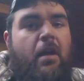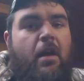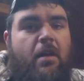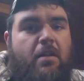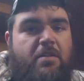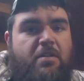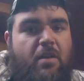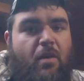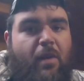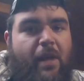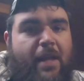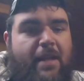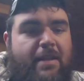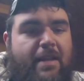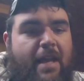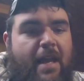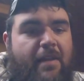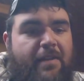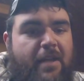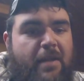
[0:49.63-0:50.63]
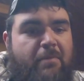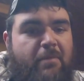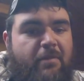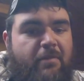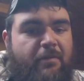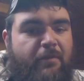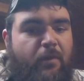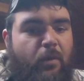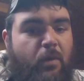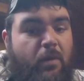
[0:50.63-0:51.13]
show you when I get down there, but
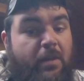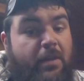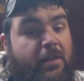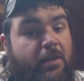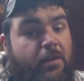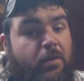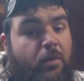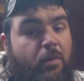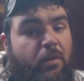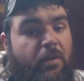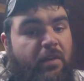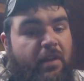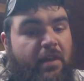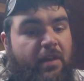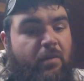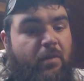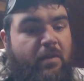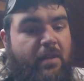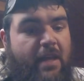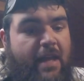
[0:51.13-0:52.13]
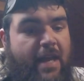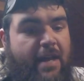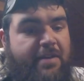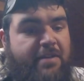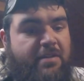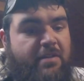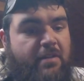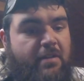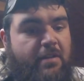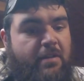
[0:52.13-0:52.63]
Ford did a cool thing where they
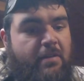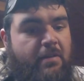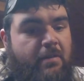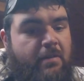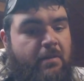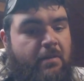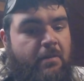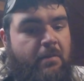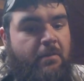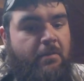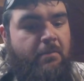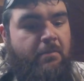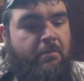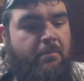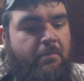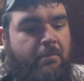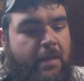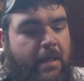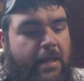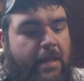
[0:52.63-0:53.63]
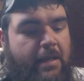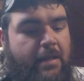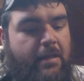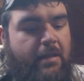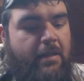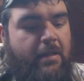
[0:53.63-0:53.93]
actually made